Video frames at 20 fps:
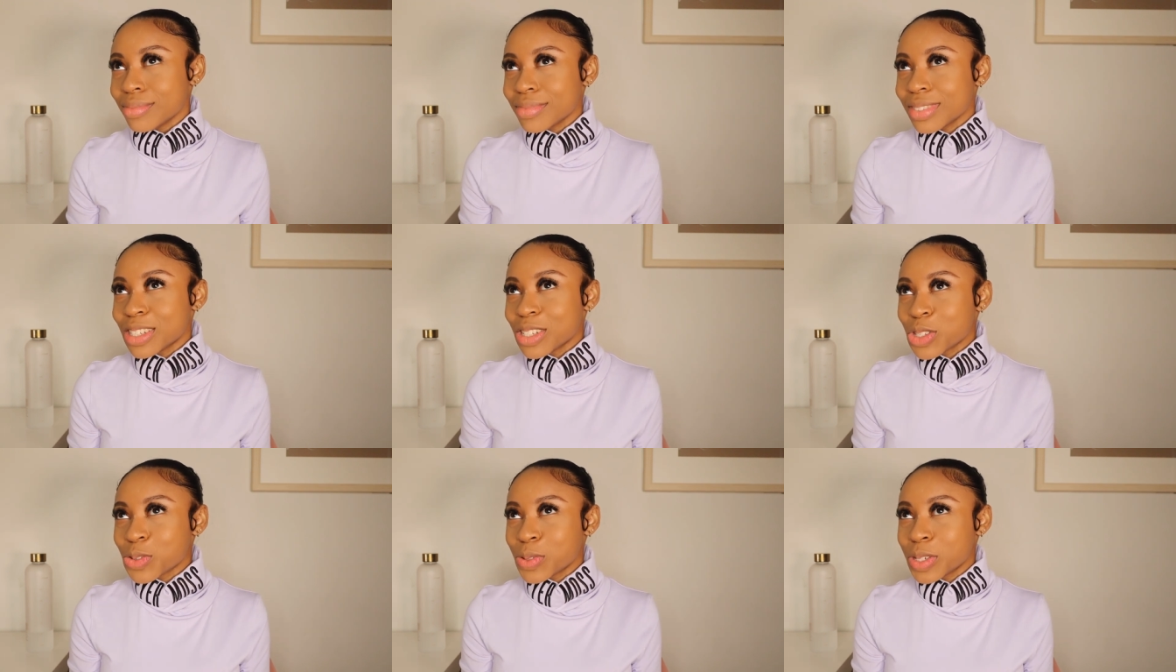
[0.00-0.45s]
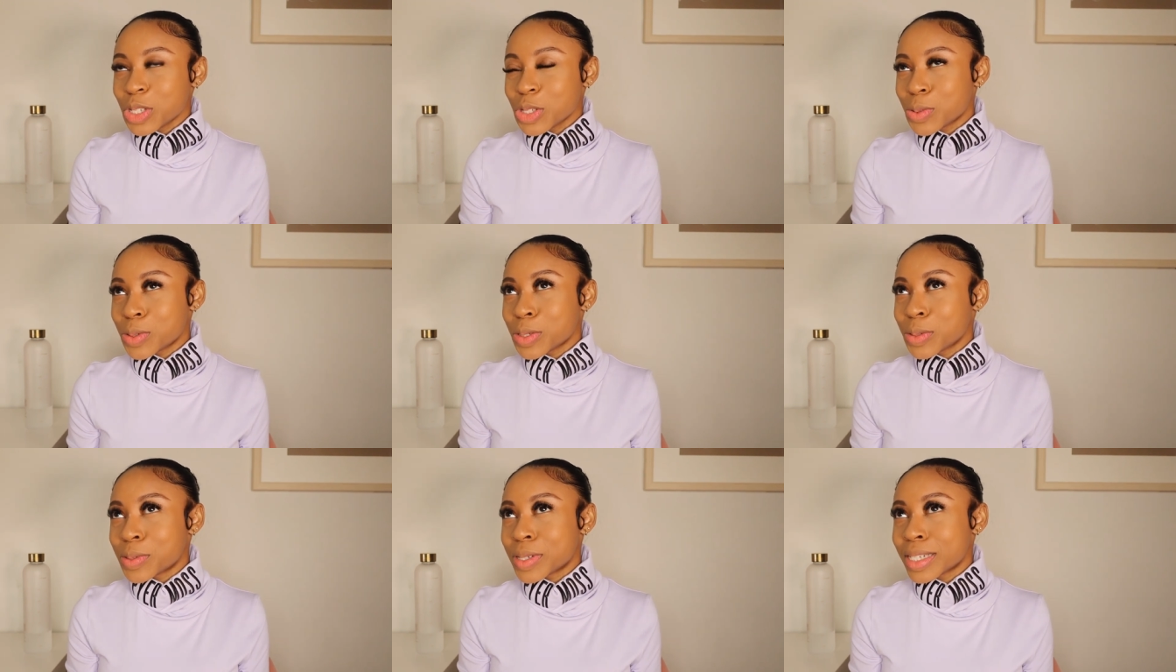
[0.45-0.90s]

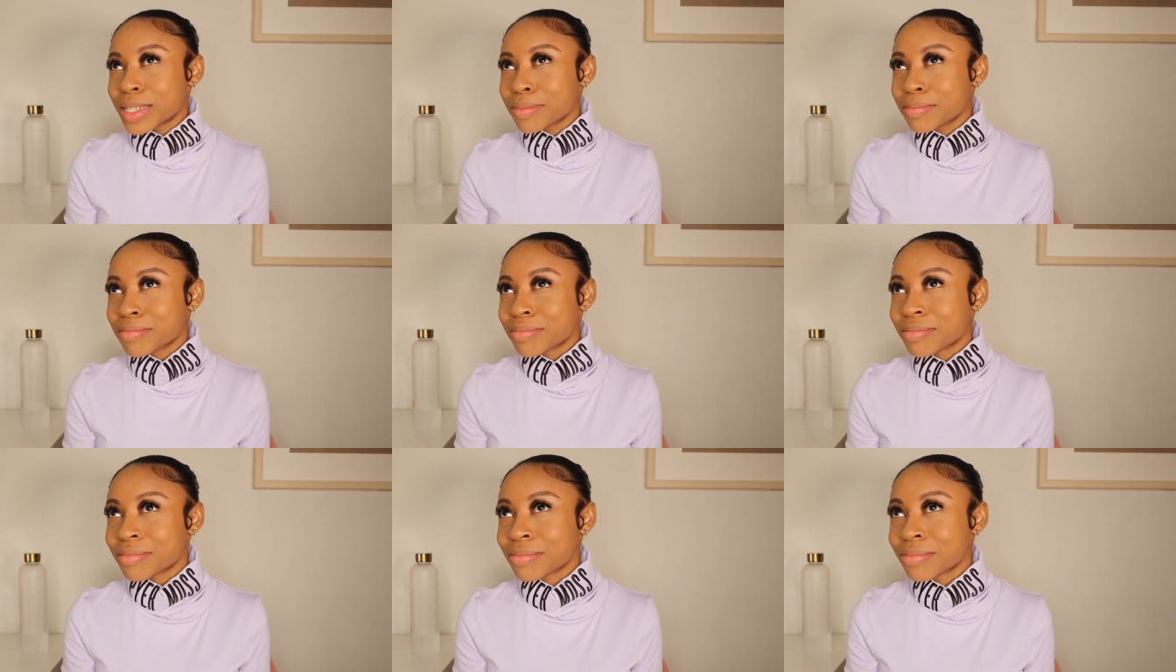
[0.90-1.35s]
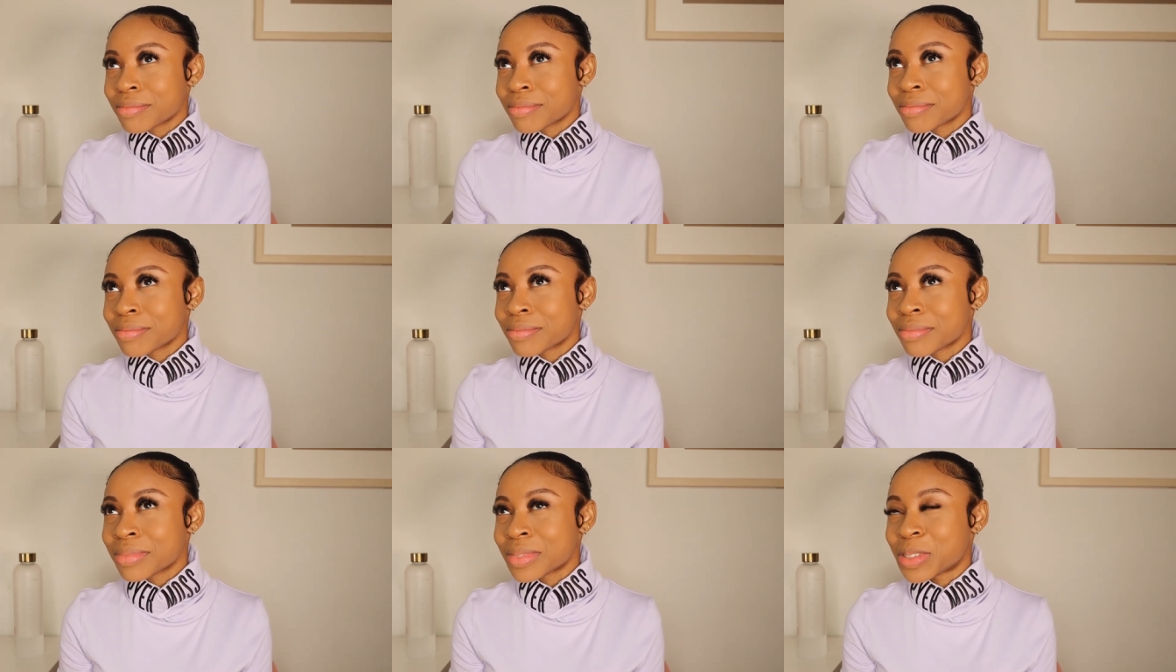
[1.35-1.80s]
2021?
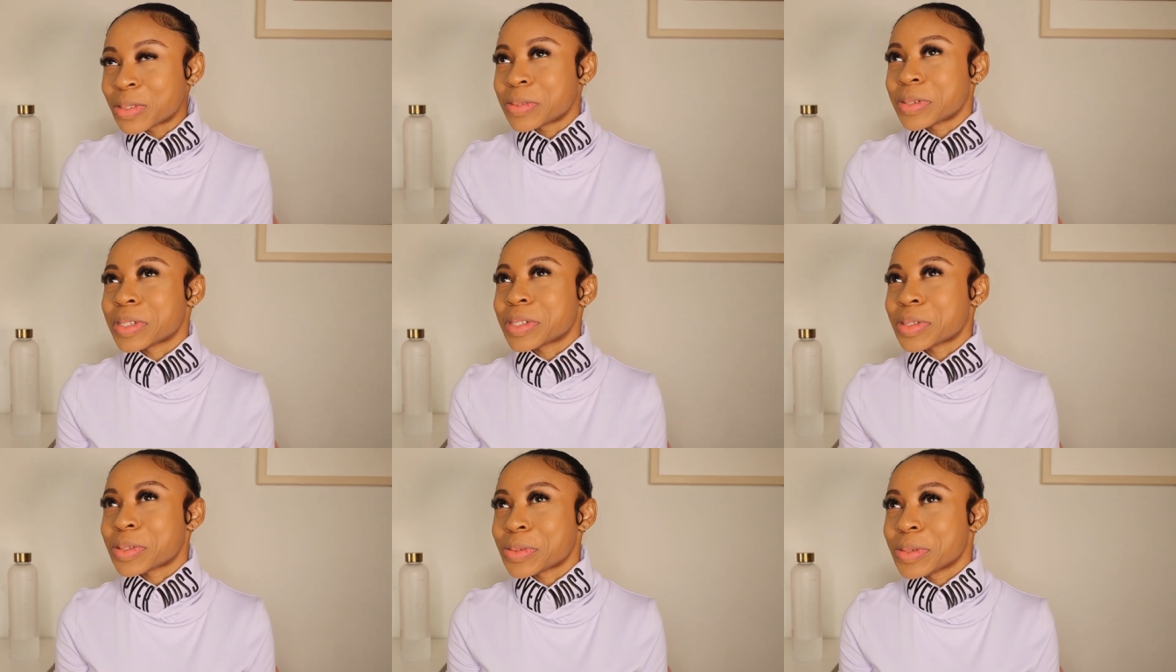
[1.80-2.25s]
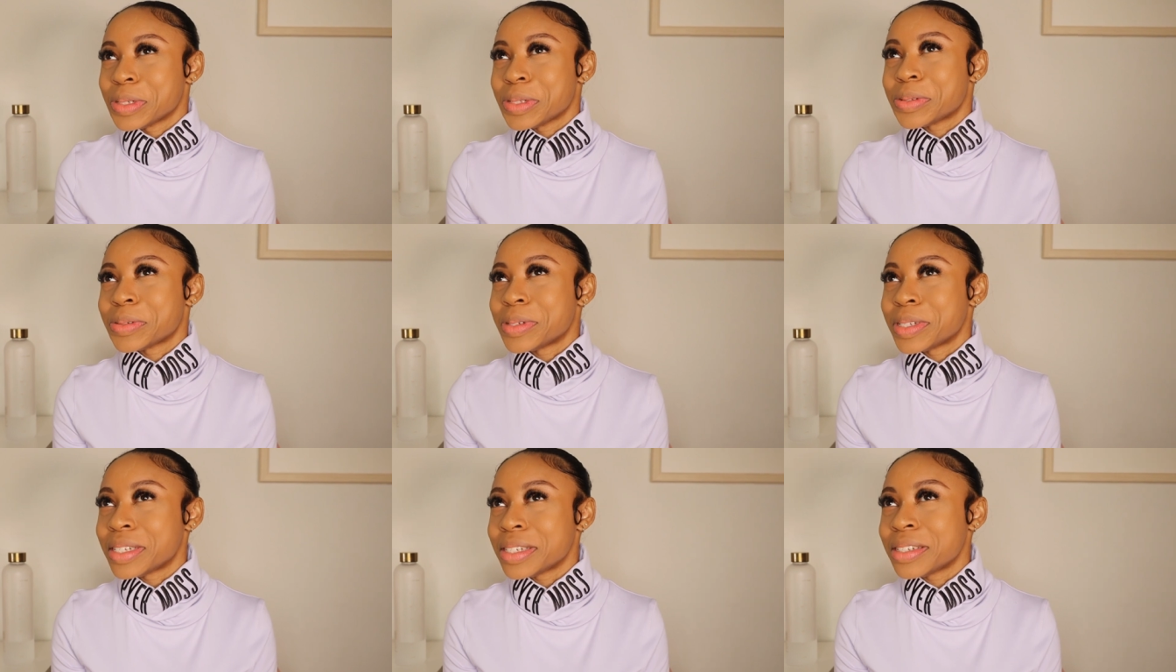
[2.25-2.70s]
Or was it
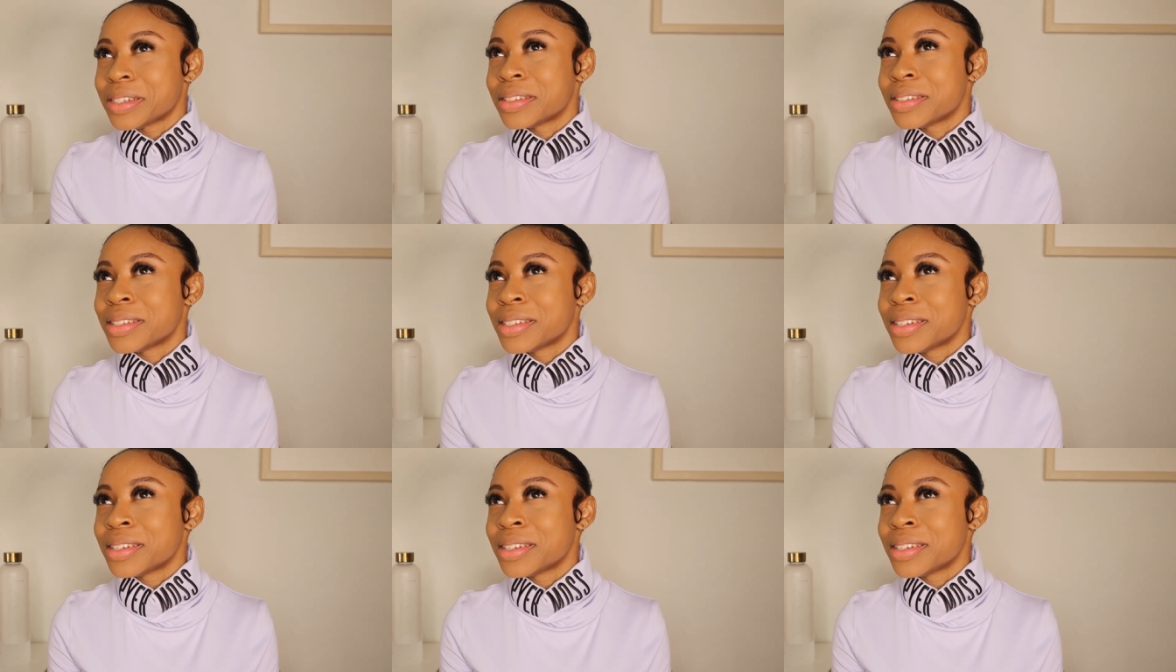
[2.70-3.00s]
2020?